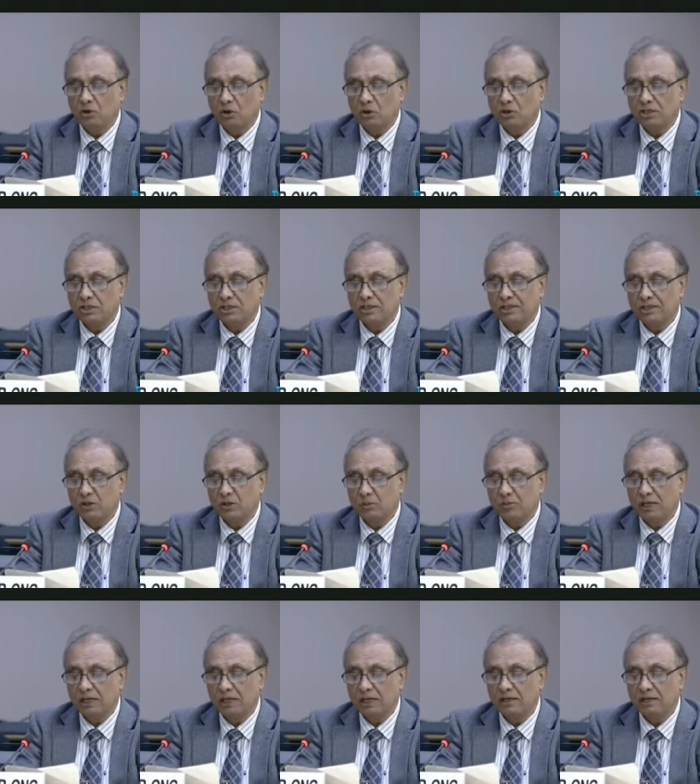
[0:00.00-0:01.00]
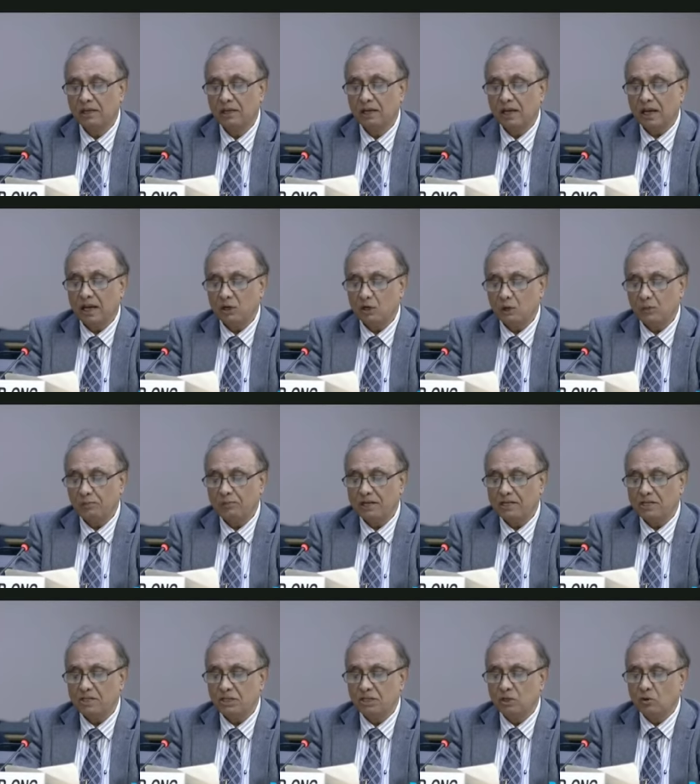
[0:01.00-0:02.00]
torture and humiliate
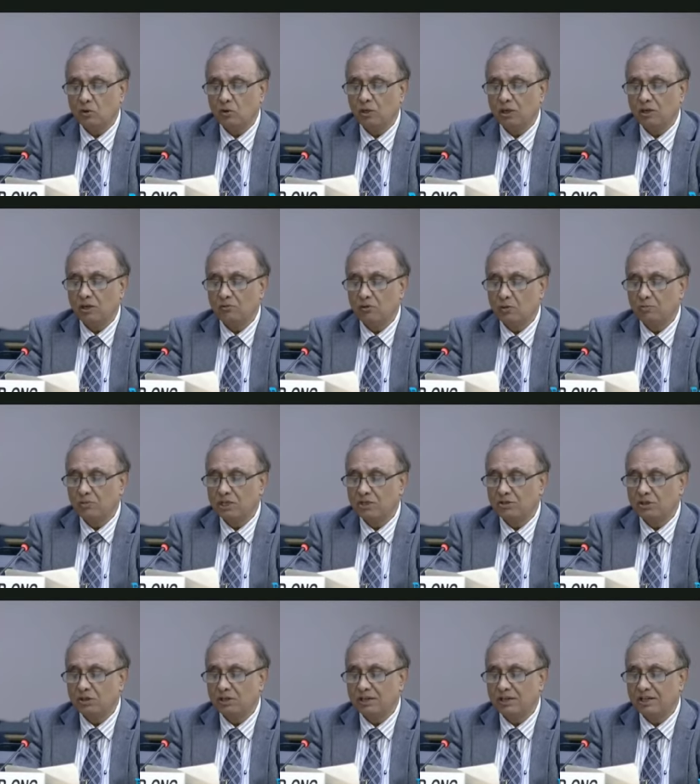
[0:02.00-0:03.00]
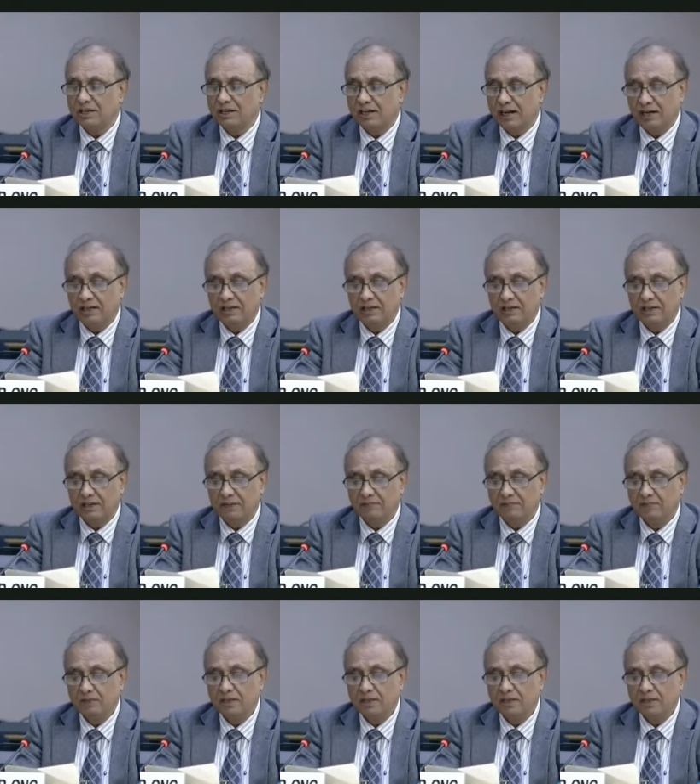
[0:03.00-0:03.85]
occupants, including women, children and elderly.